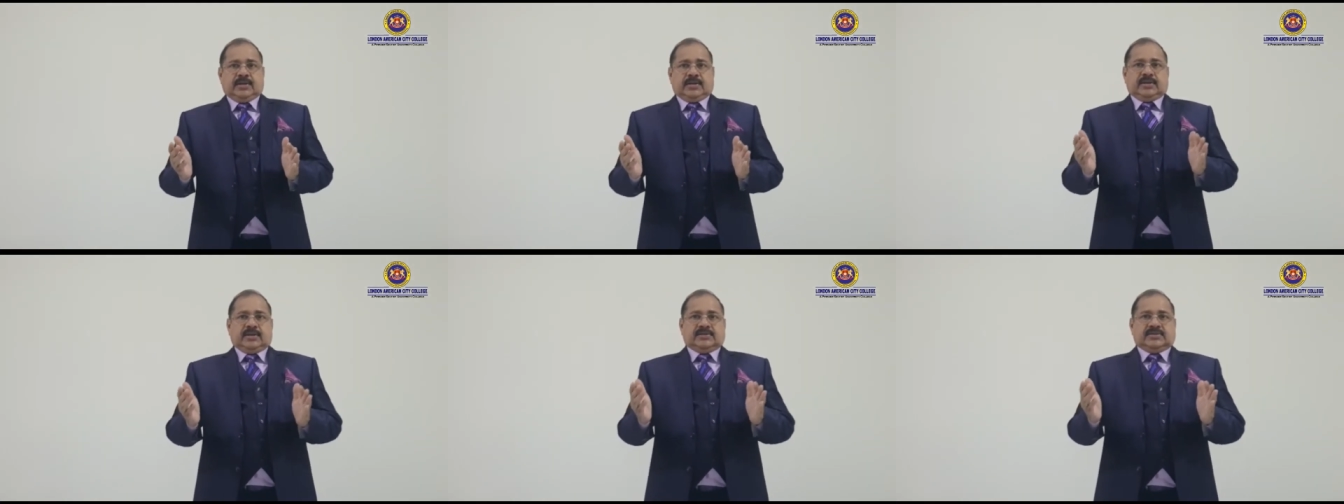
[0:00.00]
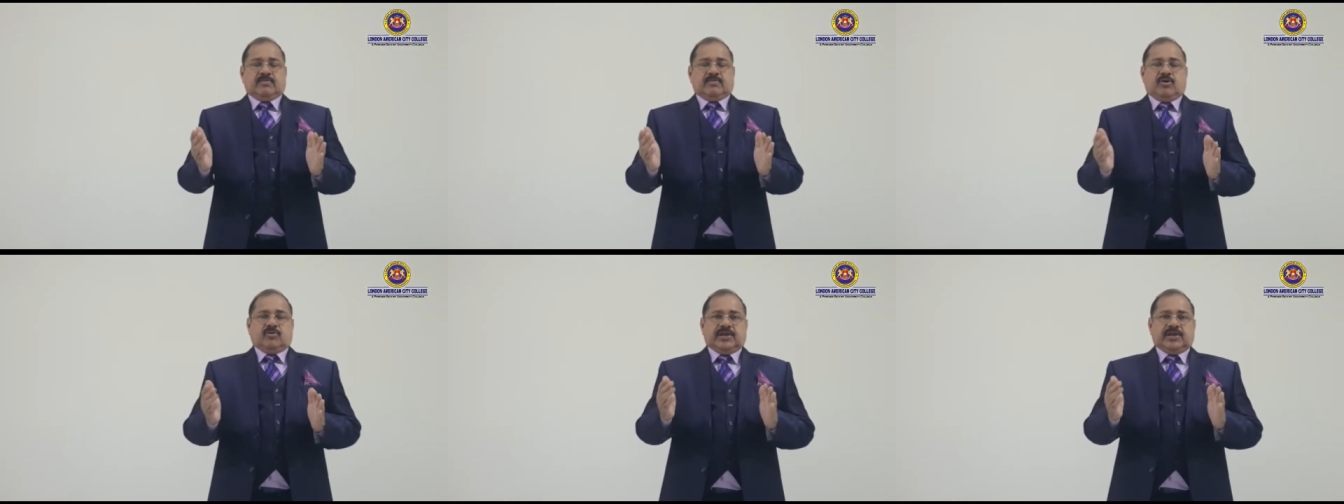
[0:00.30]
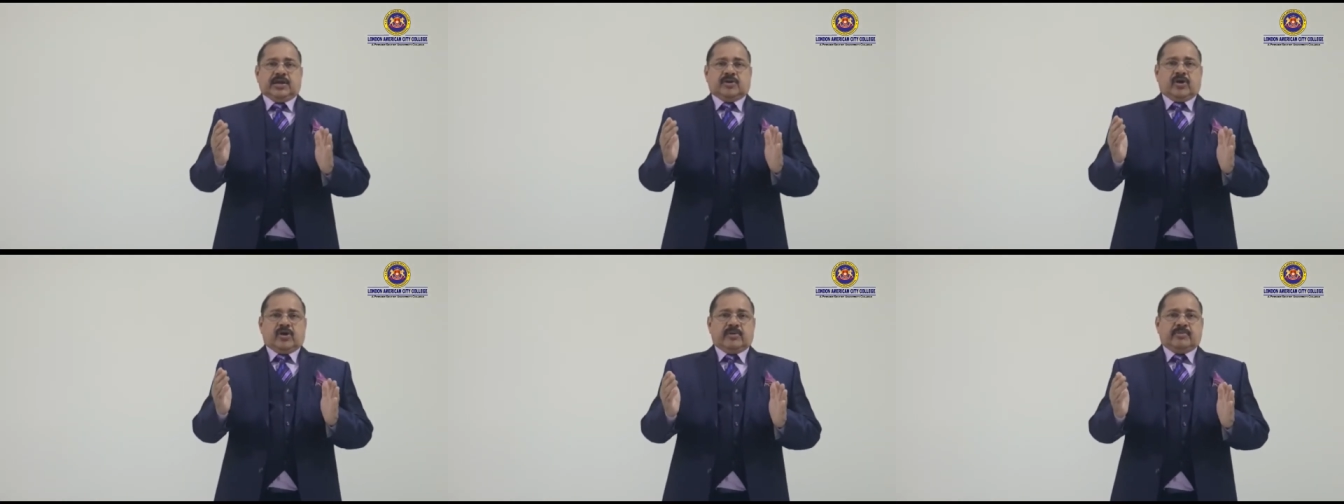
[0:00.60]
Some of
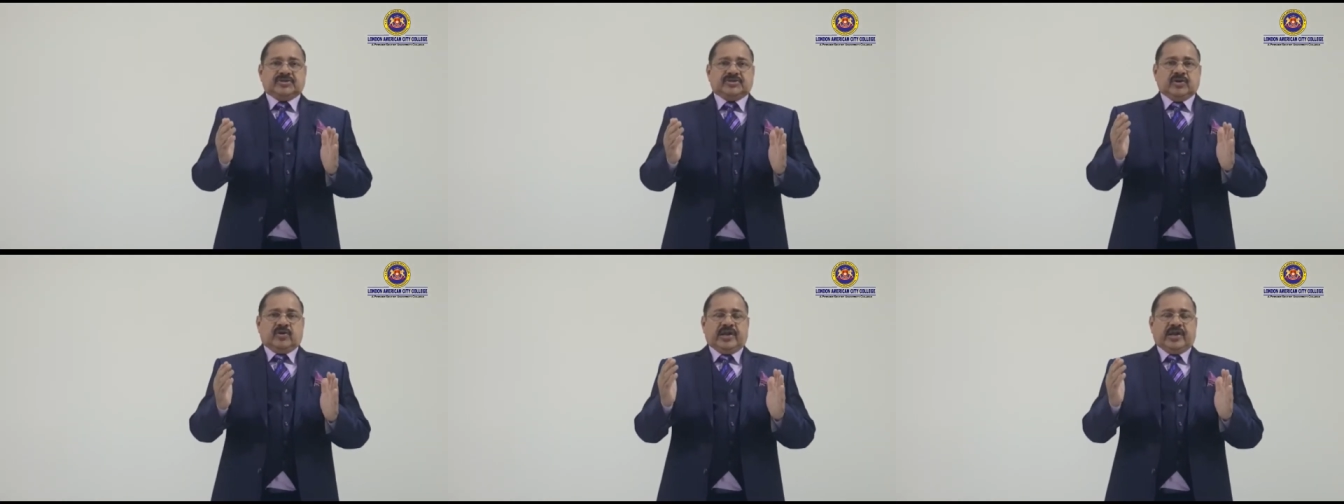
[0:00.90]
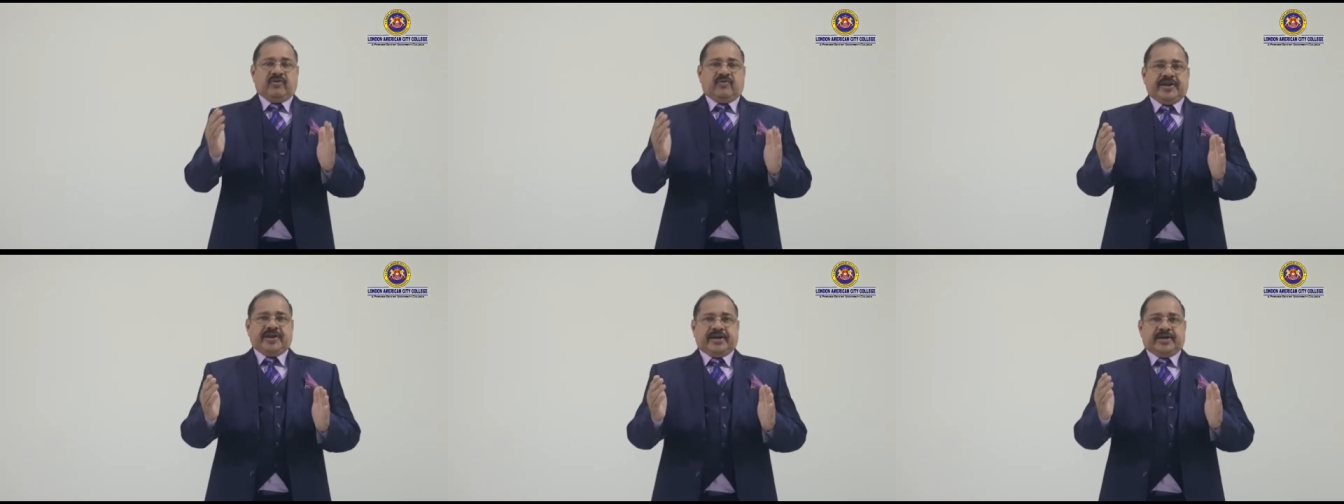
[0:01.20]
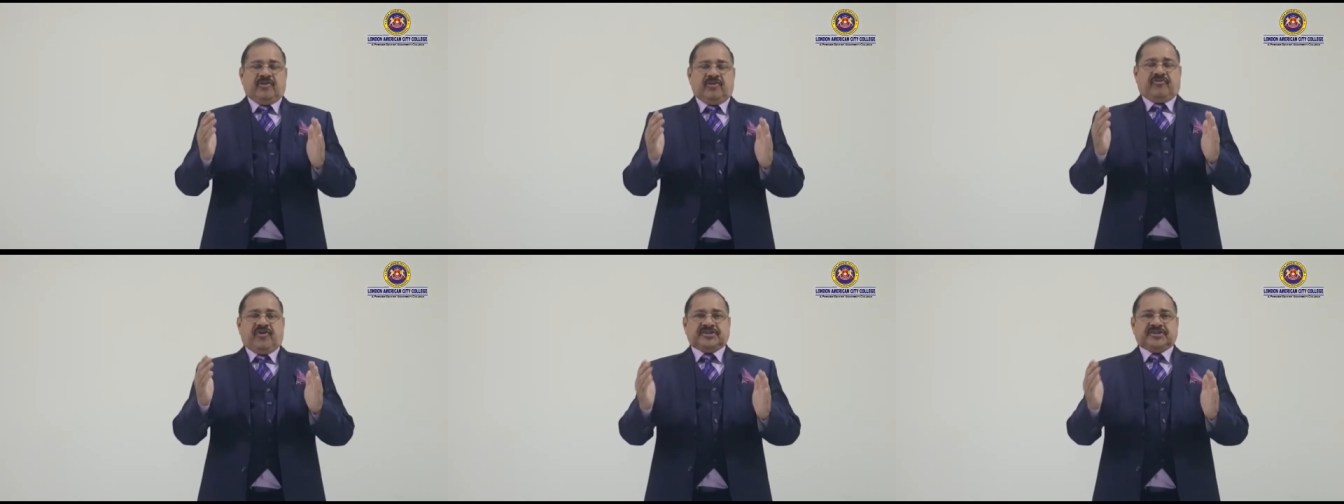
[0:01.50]
the economists have
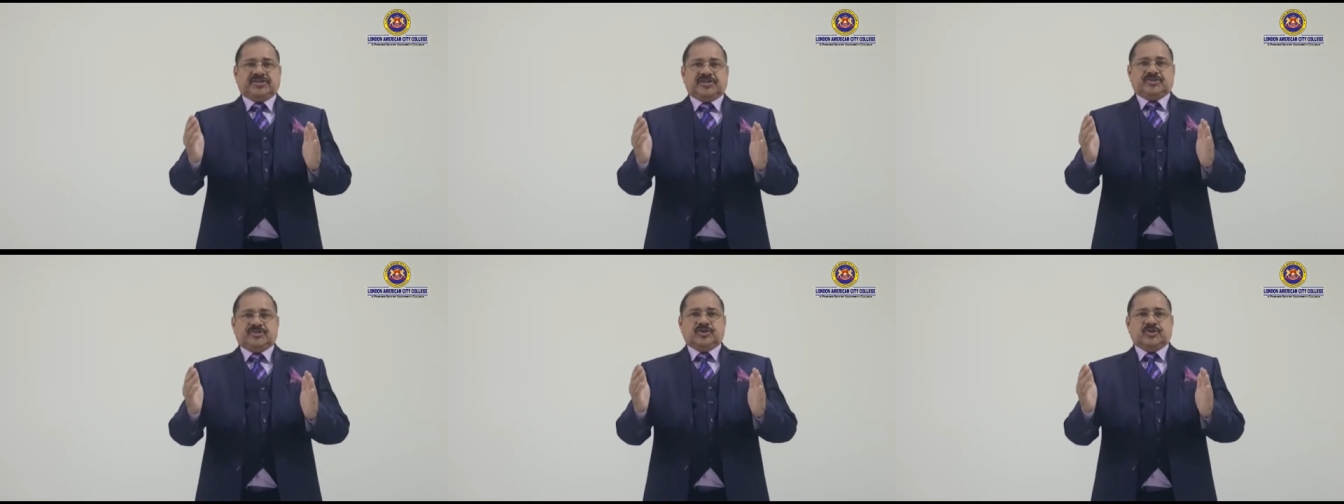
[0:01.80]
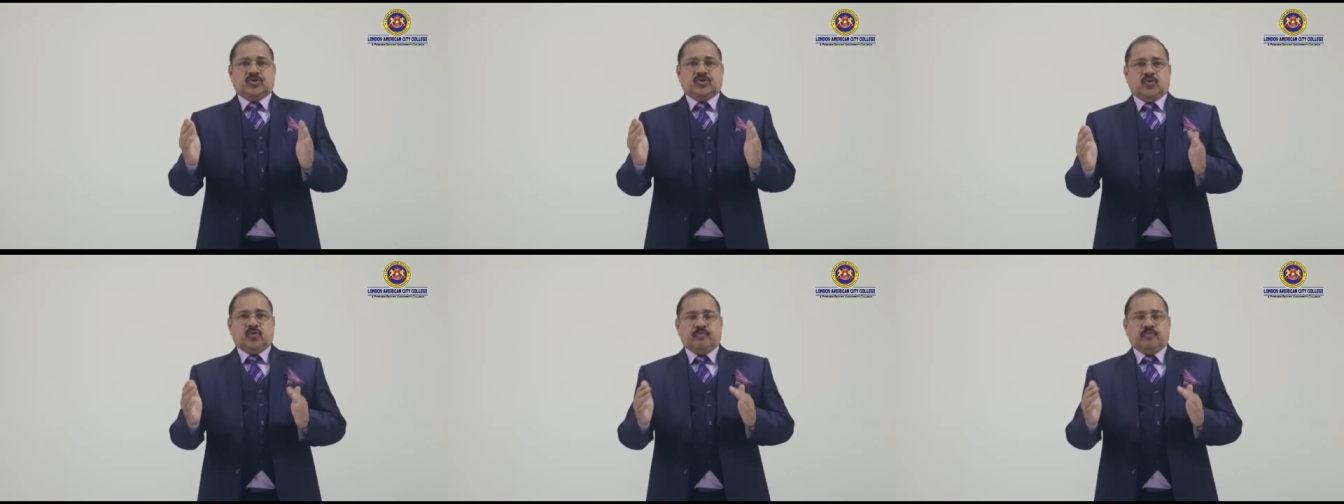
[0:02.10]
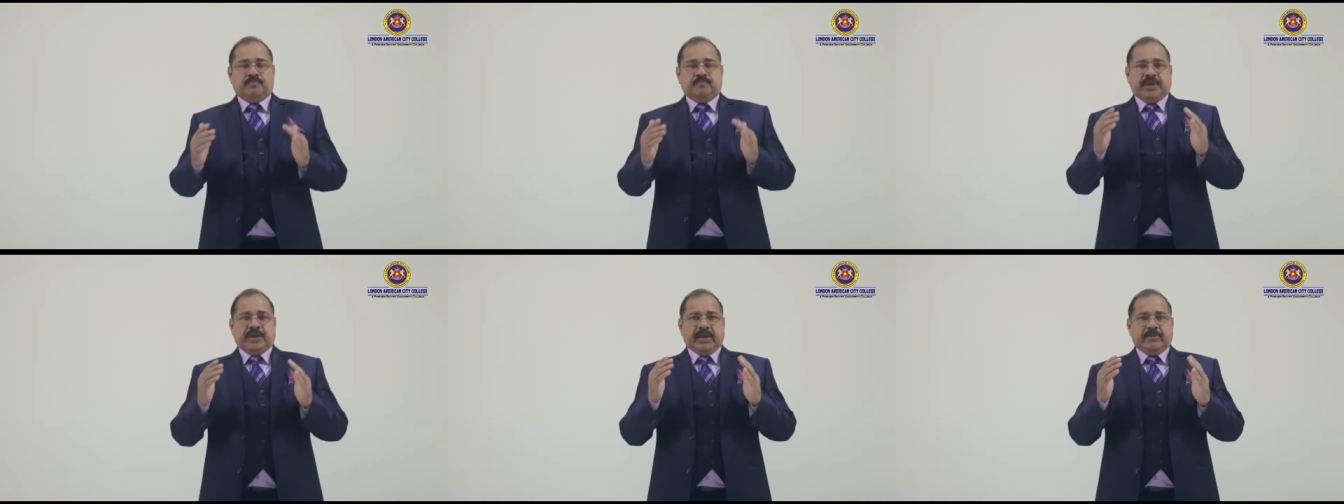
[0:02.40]
divided the functions into
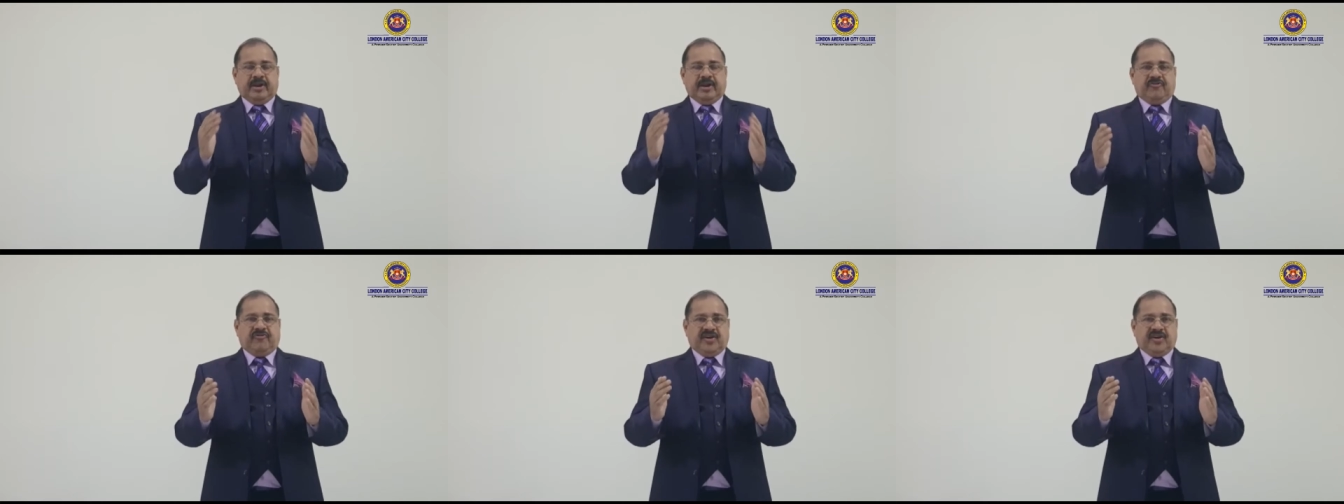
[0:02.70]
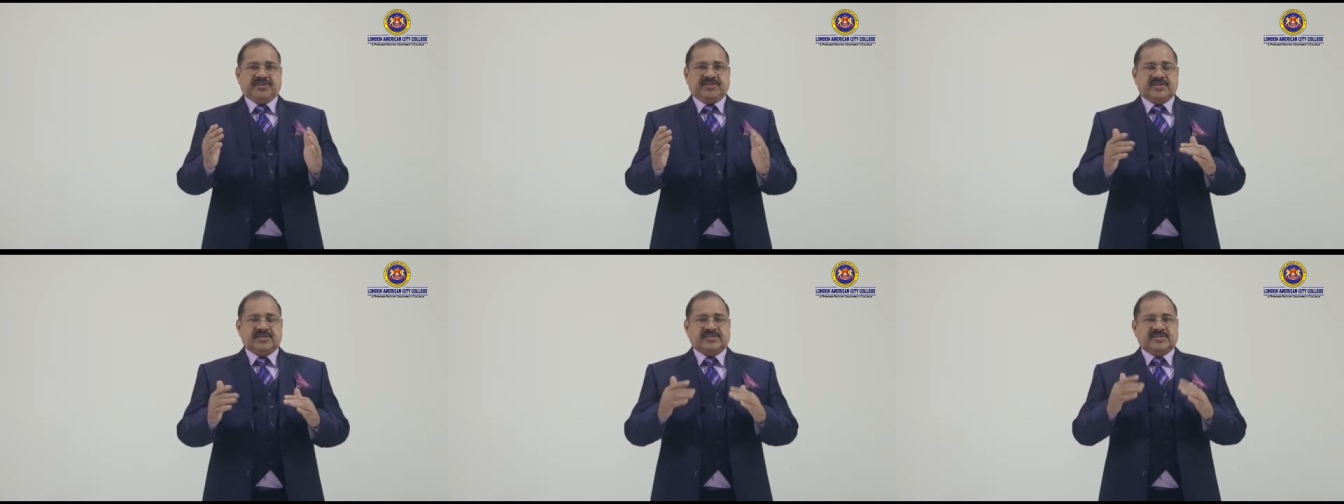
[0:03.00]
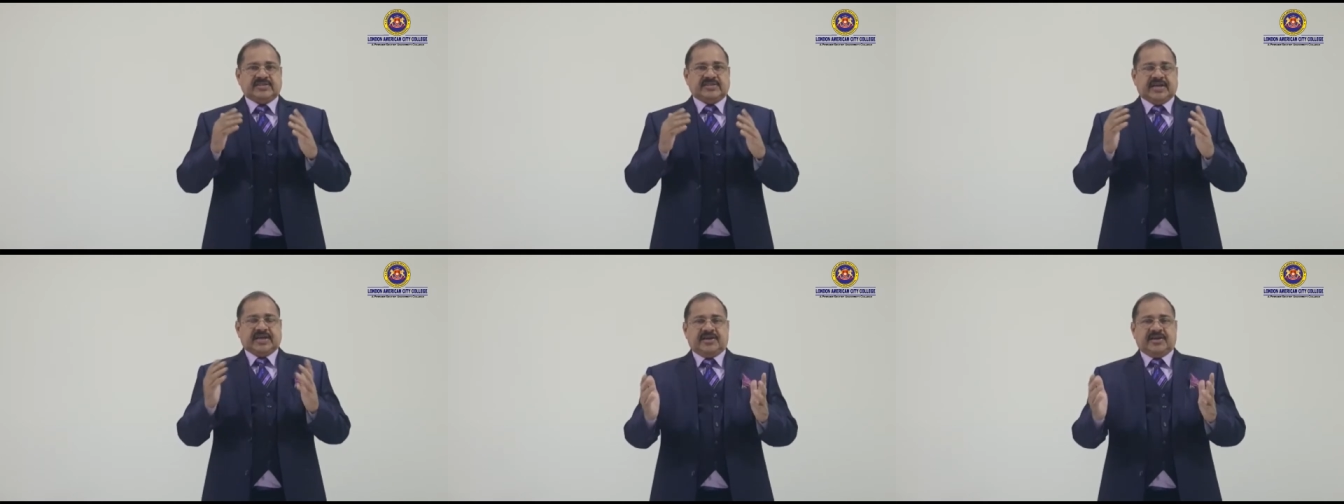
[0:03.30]
primary functions,
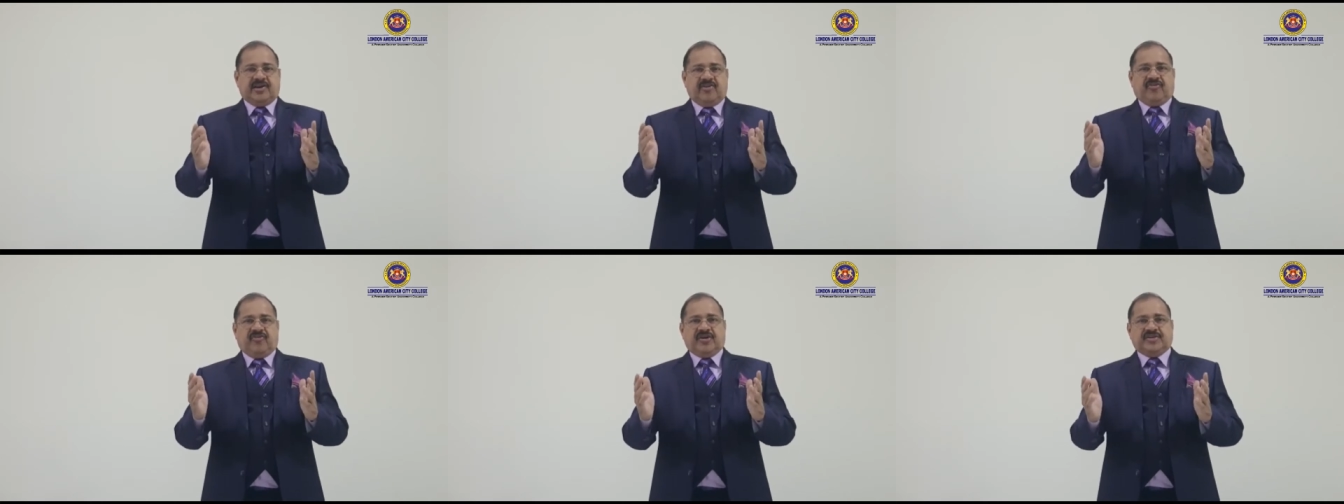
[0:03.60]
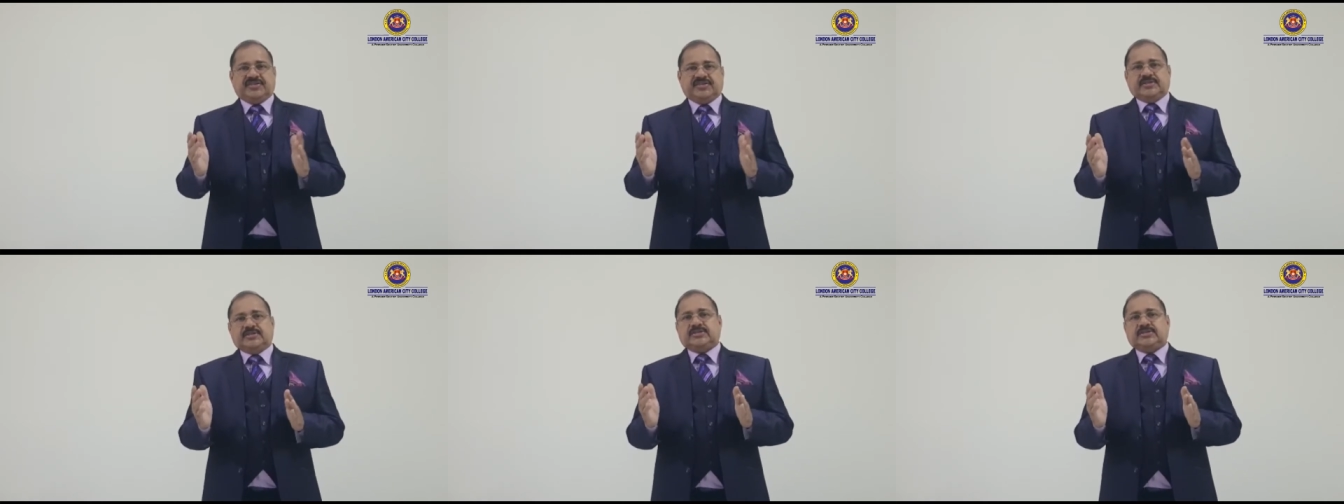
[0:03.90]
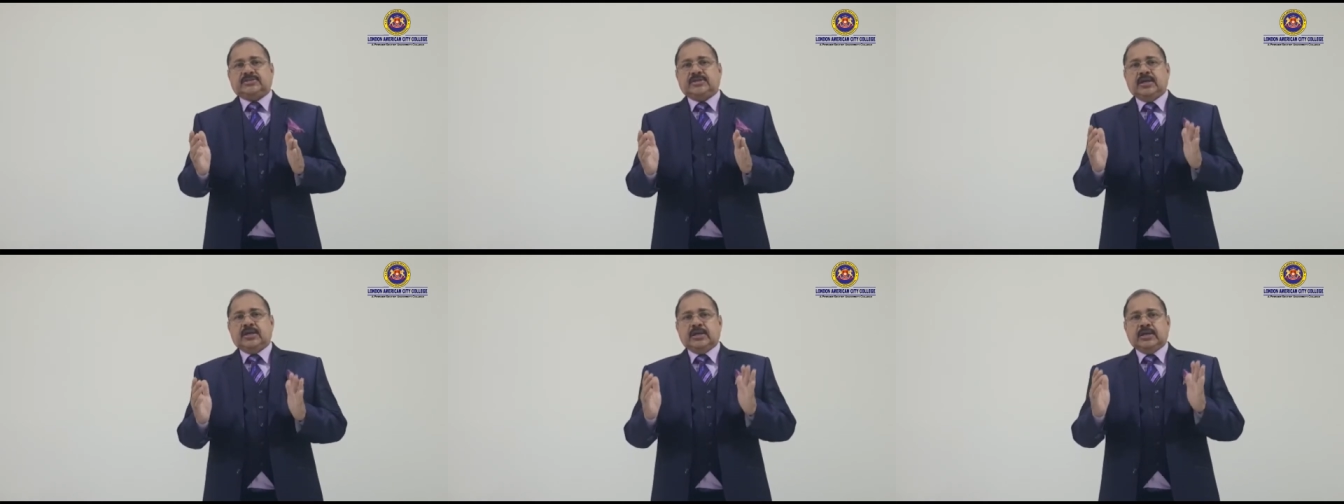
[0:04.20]
secondary functions,